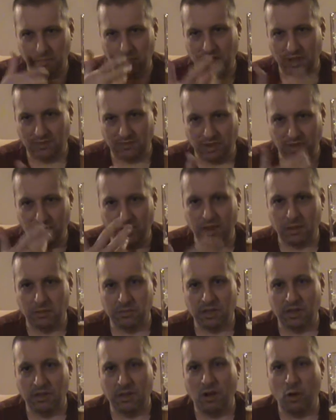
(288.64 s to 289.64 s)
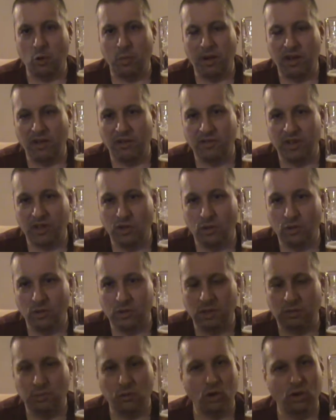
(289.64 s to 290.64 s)
I've developed a little bit of a nose.
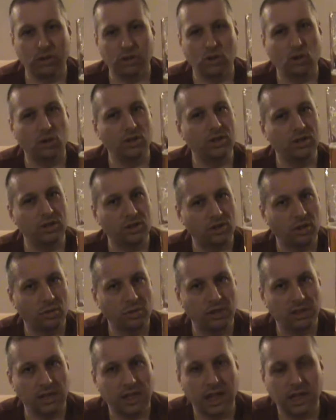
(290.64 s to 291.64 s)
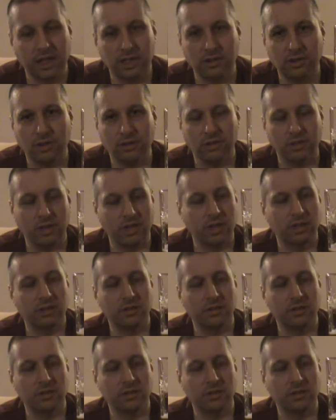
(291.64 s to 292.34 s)
I'm not as good as some of the guys out there.